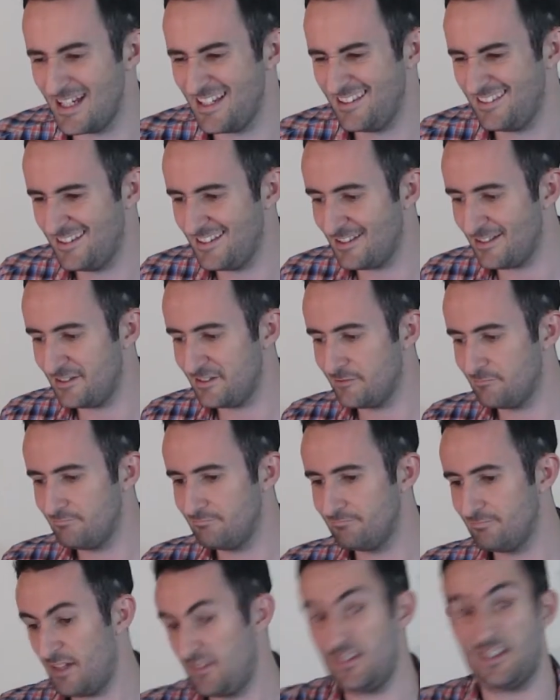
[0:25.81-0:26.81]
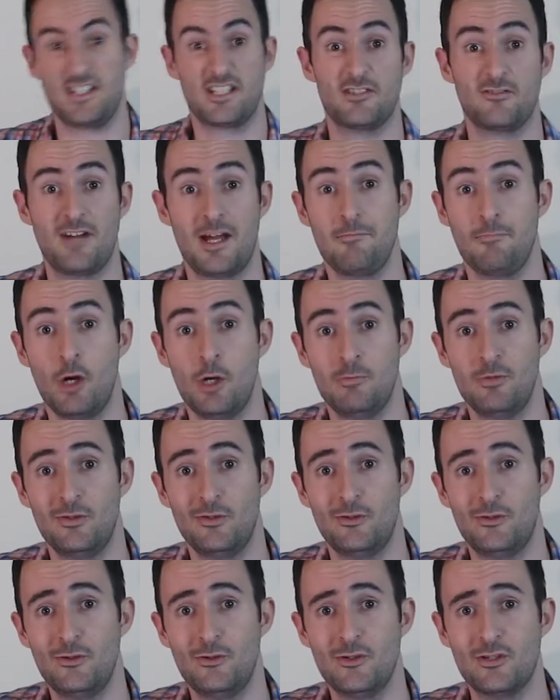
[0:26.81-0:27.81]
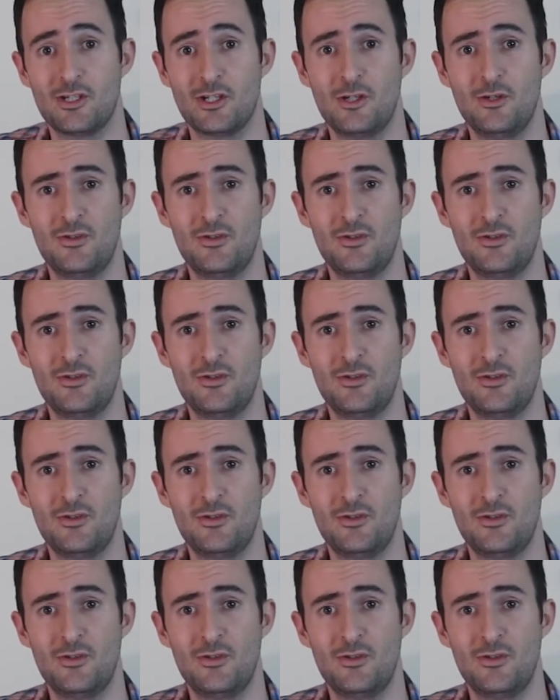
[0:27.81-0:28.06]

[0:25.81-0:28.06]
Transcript: think it's the right moment to do so.